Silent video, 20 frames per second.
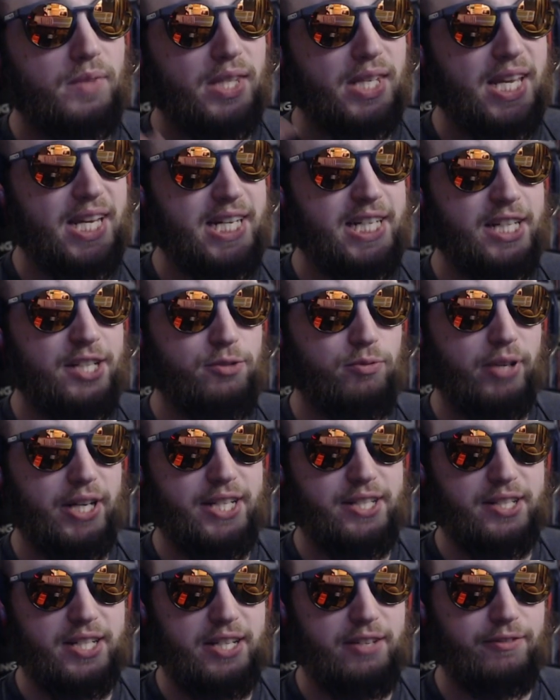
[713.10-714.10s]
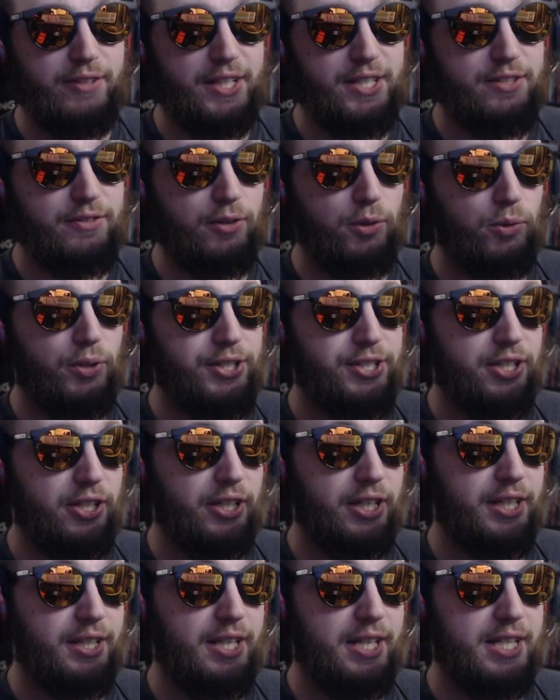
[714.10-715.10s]
He does raise defense for 1
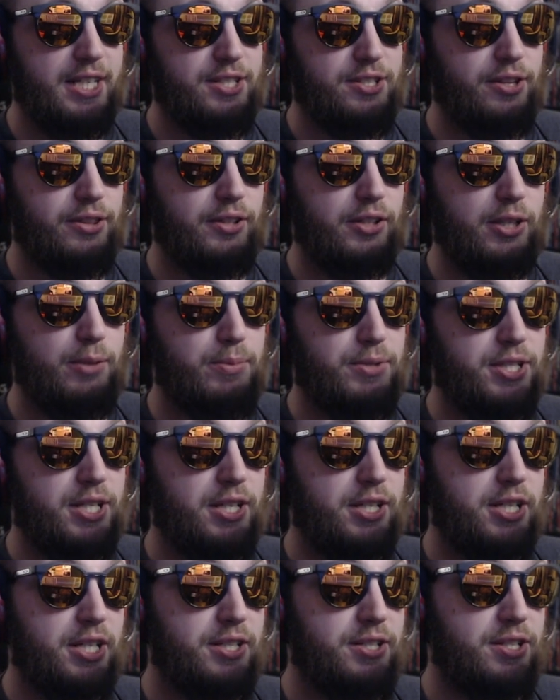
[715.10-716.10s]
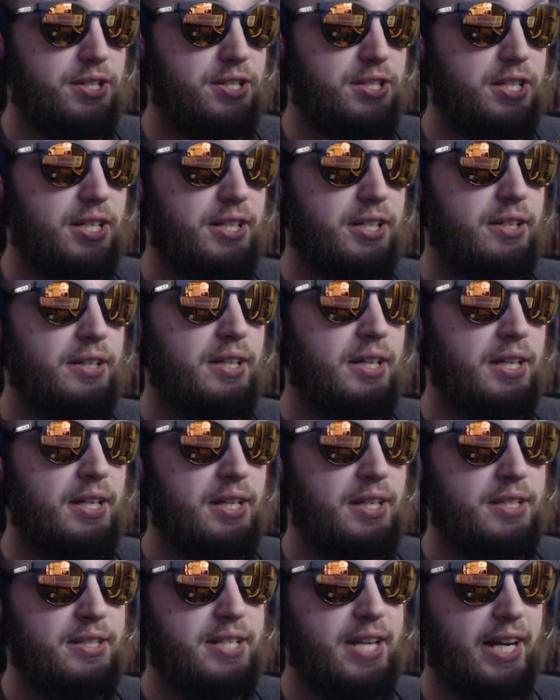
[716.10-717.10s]
turn, and then he has a 30% chance to stun.
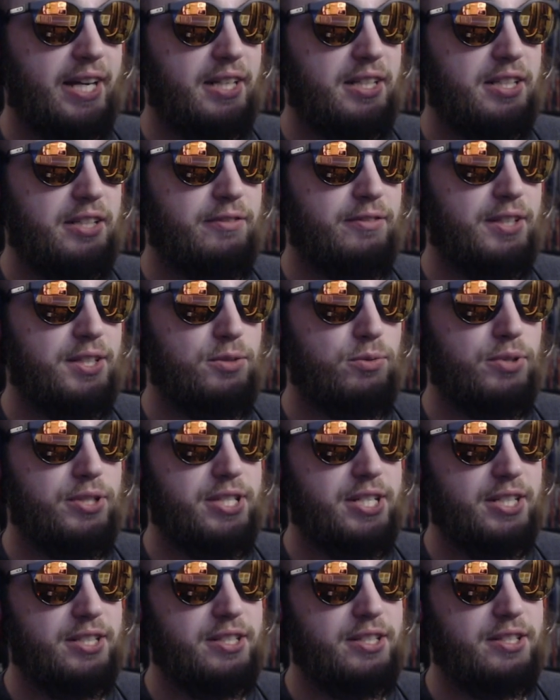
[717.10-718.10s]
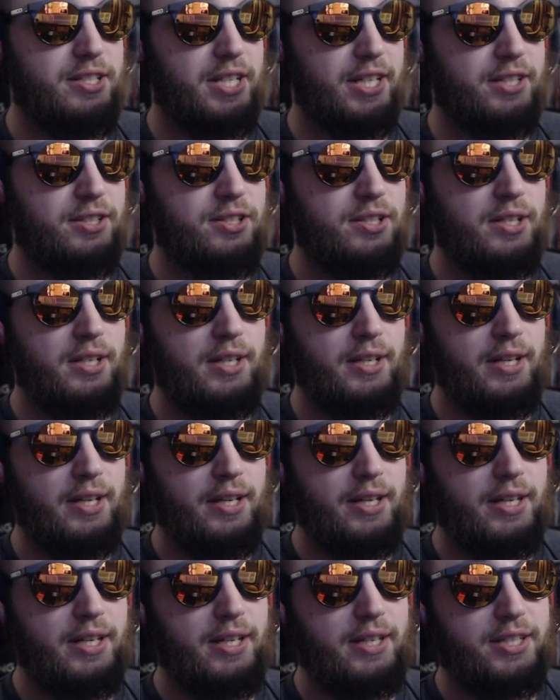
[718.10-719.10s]
Back in defense, 166.
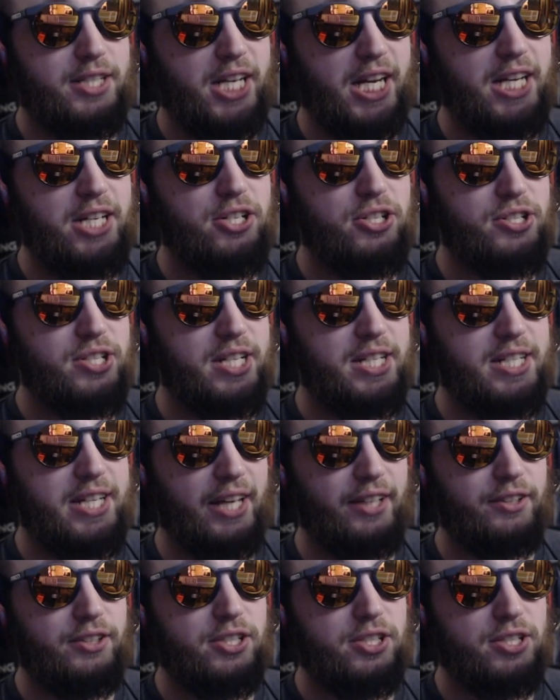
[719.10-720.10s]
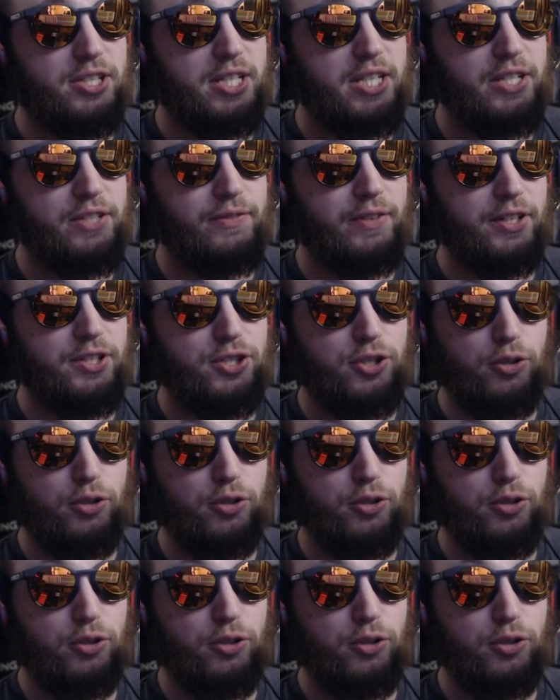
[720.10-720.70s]
Changes intelligence key spheres to